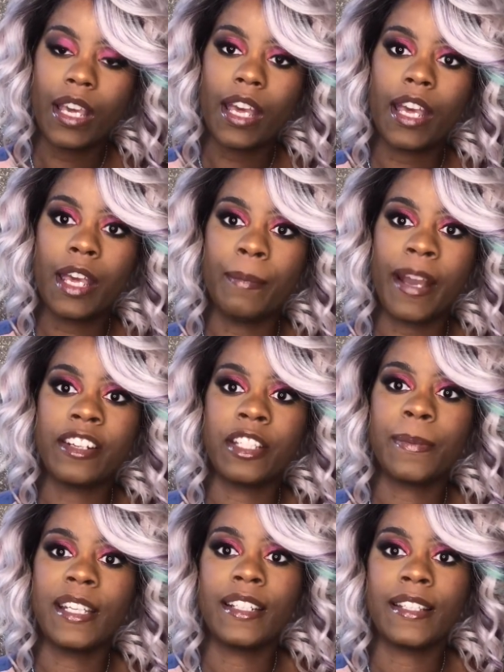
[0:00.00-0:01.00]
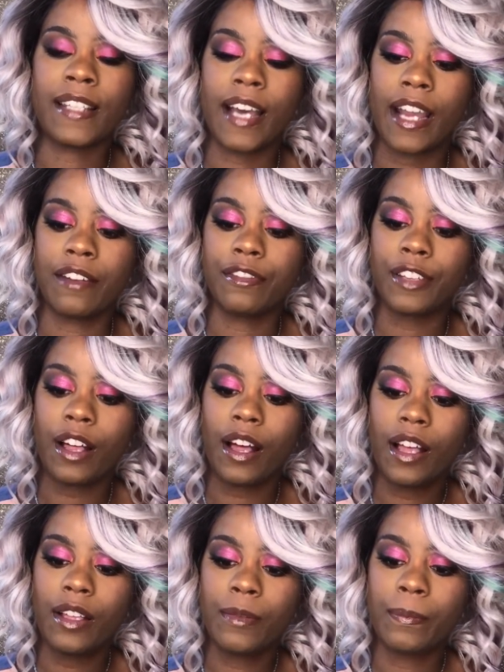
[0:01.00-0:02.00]
It might just be a design
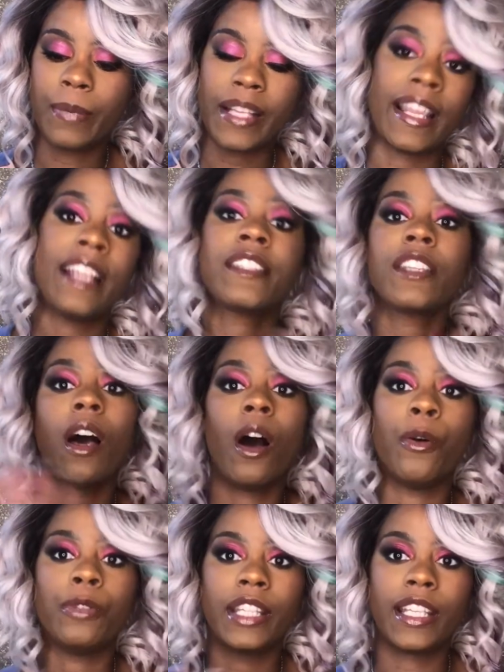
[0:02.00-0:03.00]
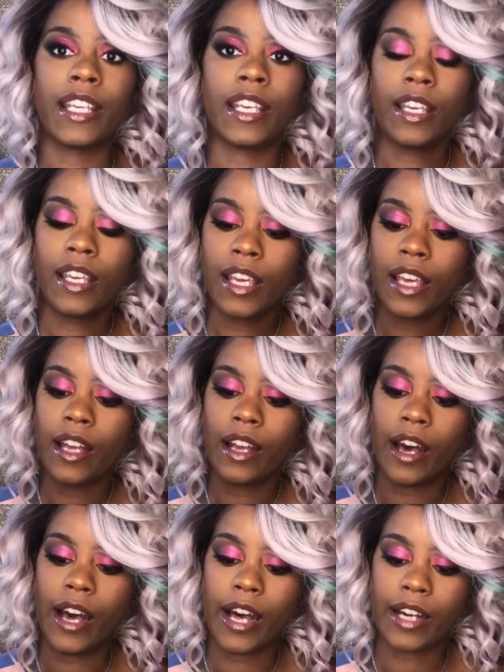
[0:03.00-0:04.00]
flaw, but that's the only
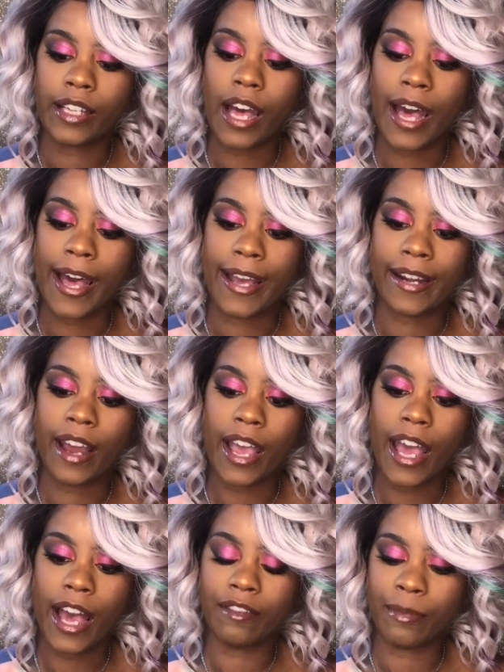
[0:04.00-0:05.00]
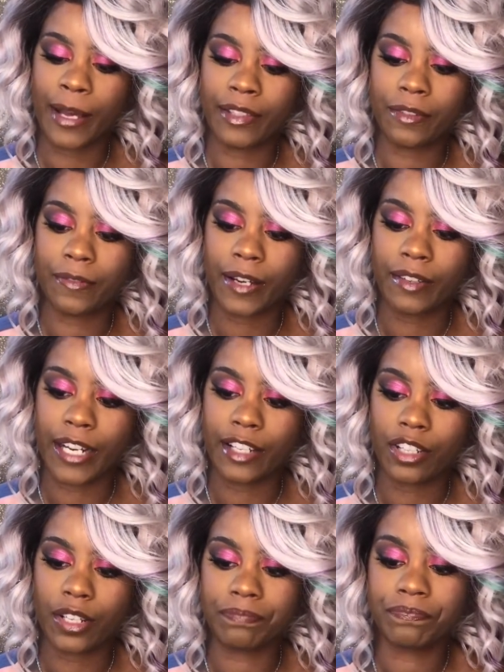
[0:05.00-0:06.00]
con I have about the
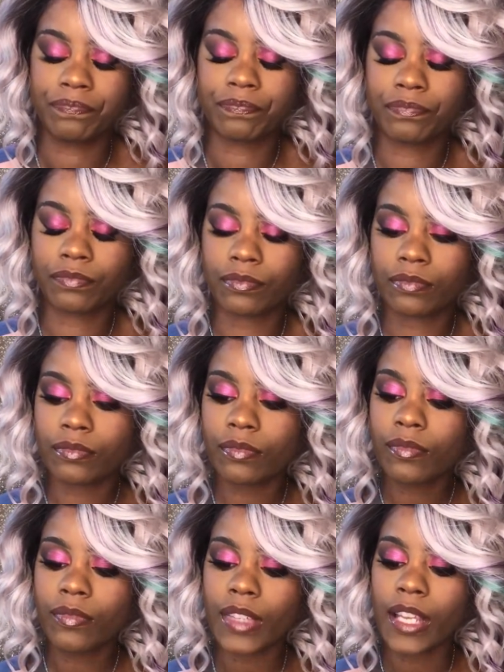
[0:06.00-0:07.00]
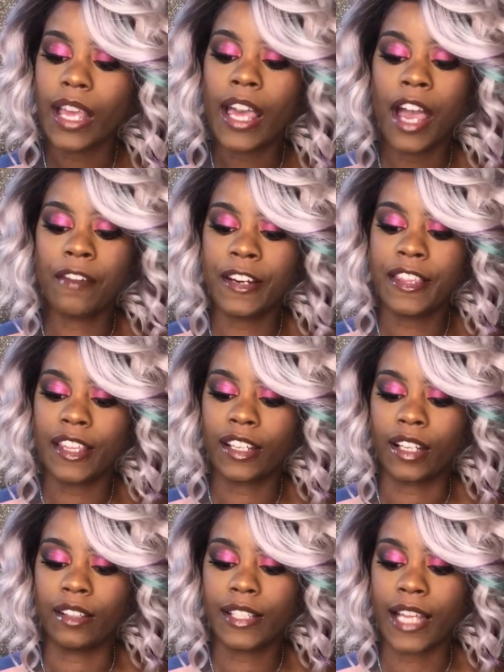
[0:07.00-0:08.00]
foundation. Everything
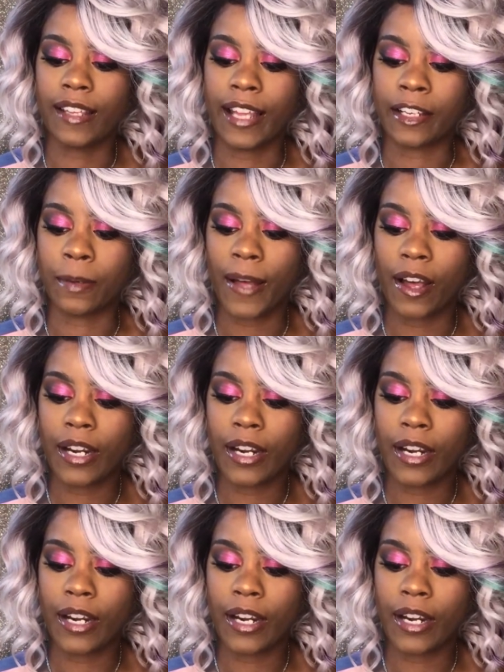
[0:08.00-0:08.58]
else I like about